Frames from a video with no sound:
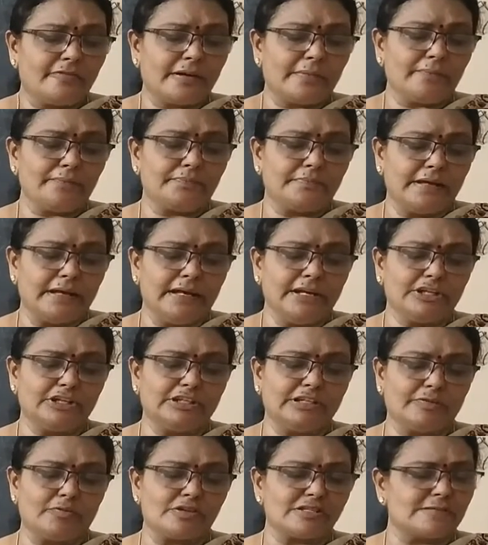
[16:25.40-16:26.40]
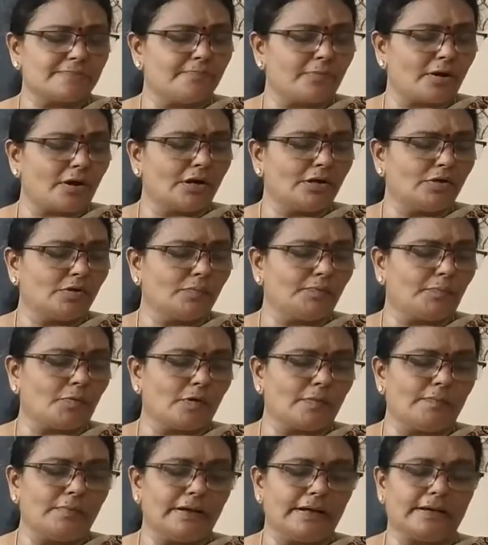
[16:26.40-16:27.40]
From there she was brought to
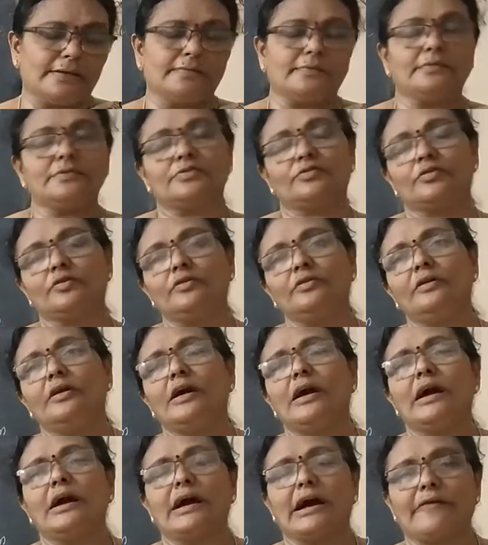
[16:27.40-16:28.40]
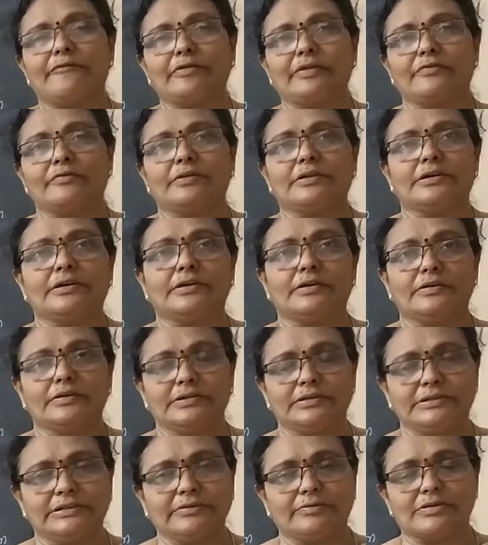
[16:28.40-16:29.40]
Port Blair. So after
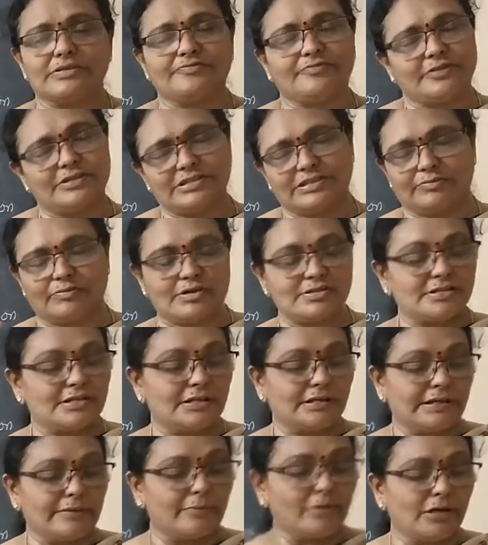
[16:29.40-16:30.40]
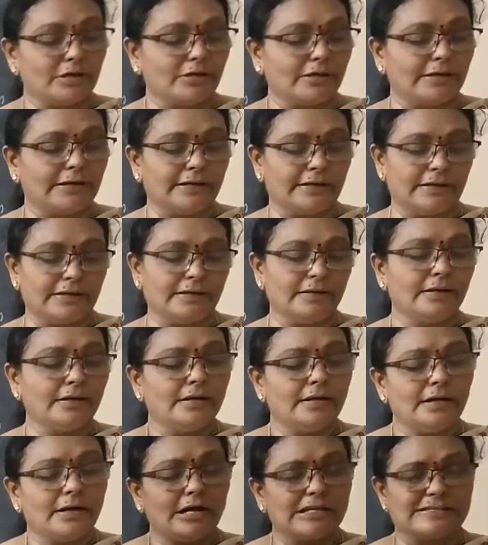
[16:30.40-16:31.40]
she was in Kamorata
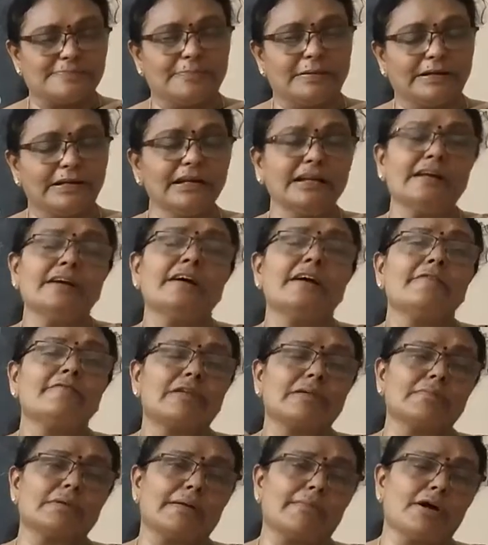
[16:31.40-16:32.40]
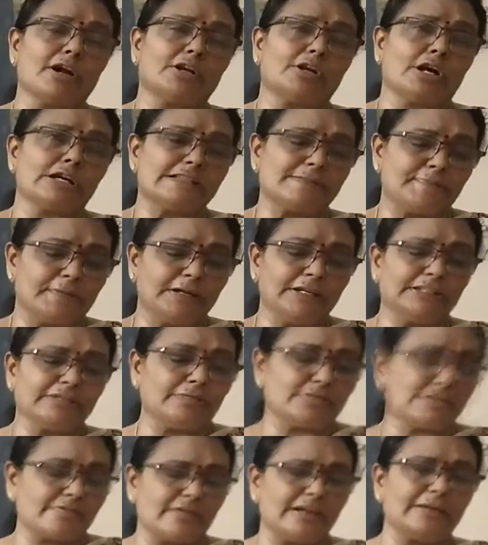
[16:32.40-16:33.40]
in hospital. From Kamorata hospital
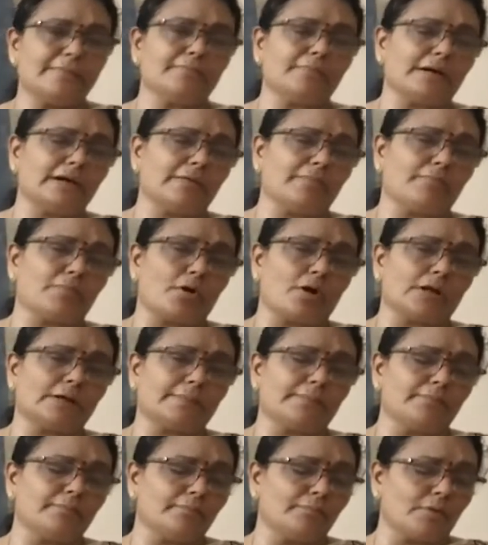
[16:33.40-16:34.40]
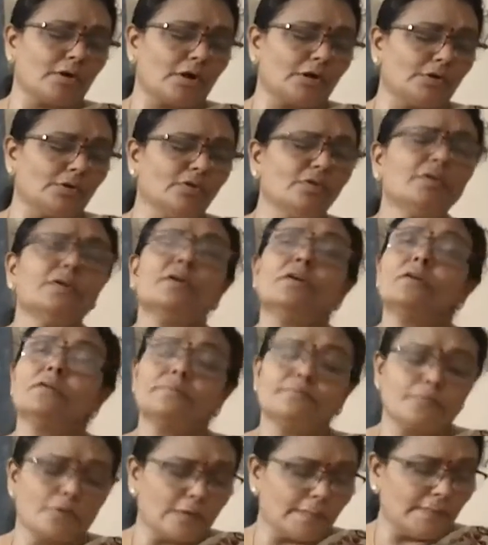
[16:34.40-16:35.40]
she was again brought to
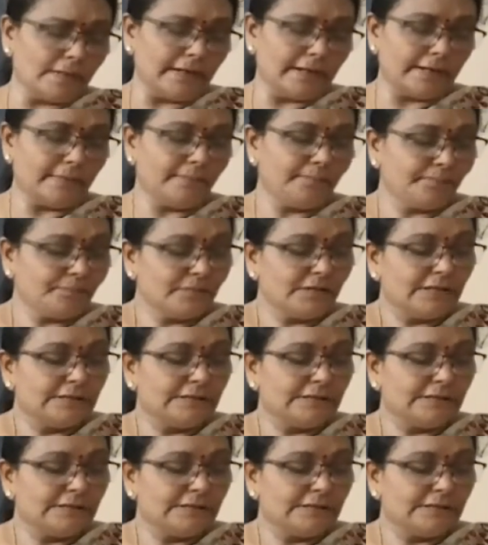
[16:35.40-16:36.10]
Port Blair.